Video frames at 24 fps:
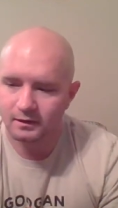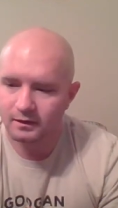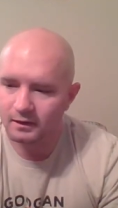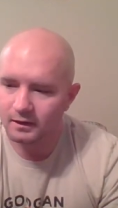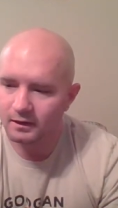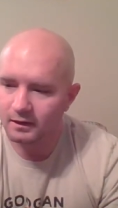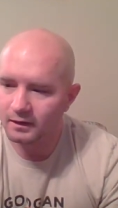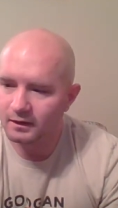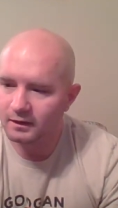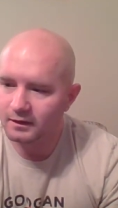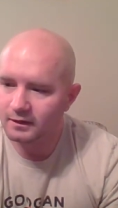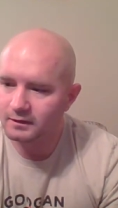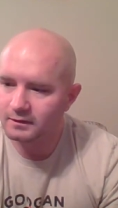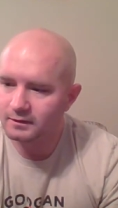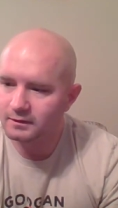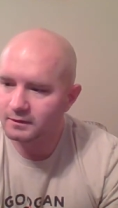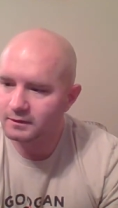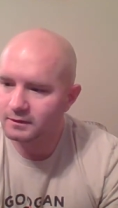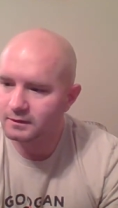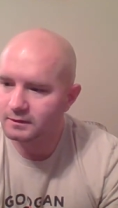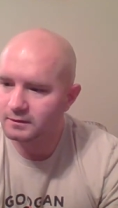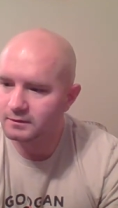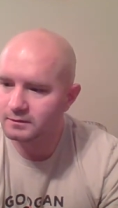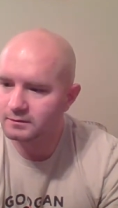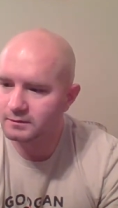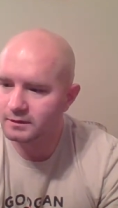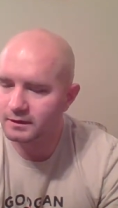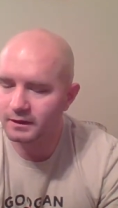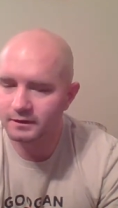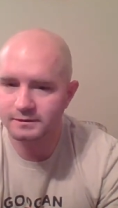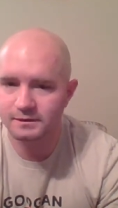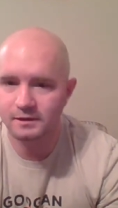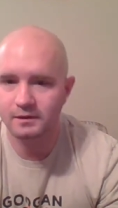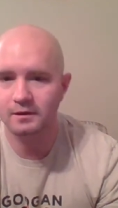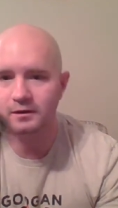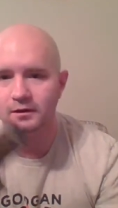Uh, what
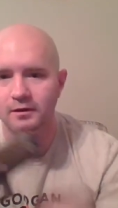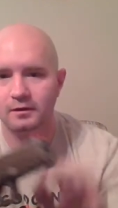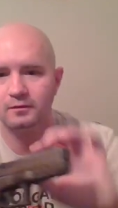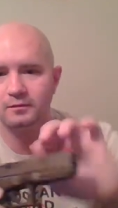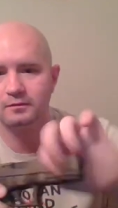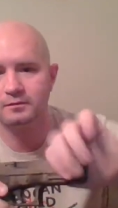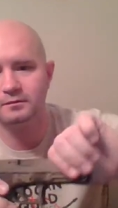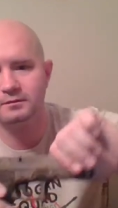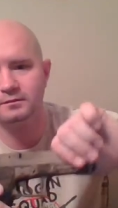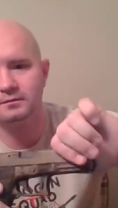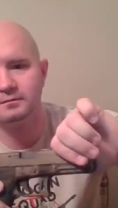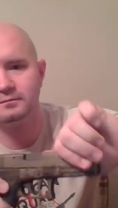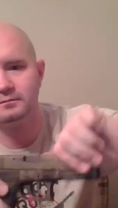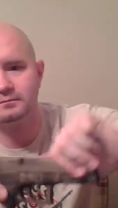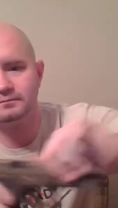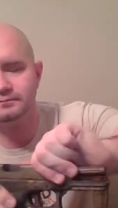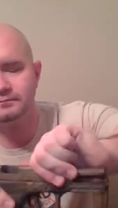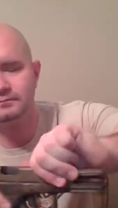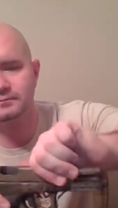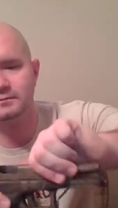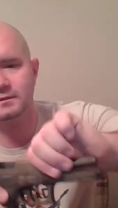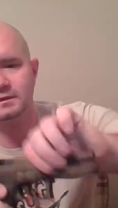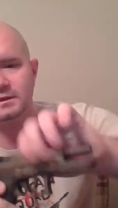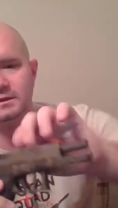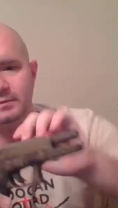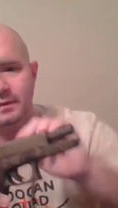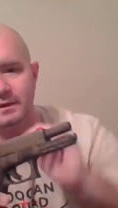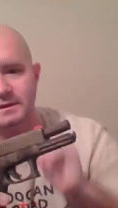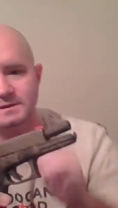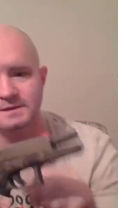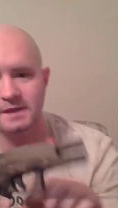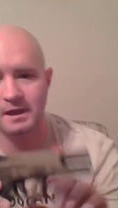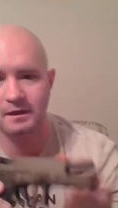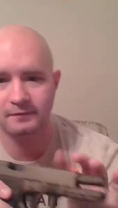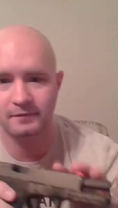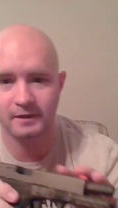else? Oh, to
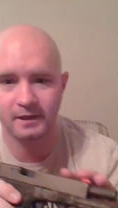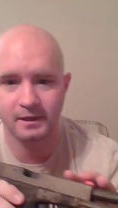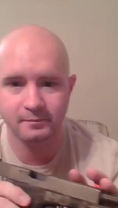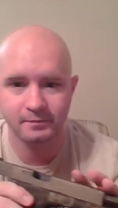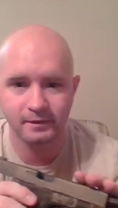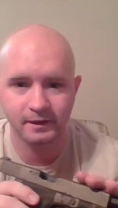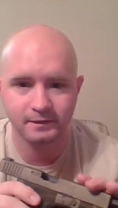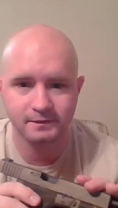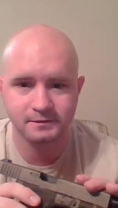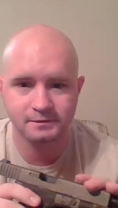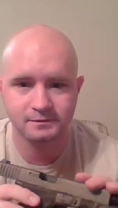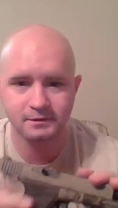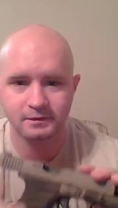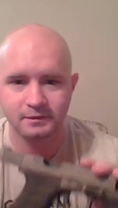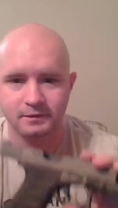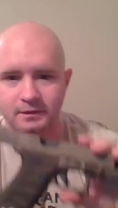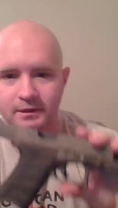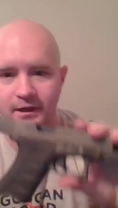piss off the Apex trigger,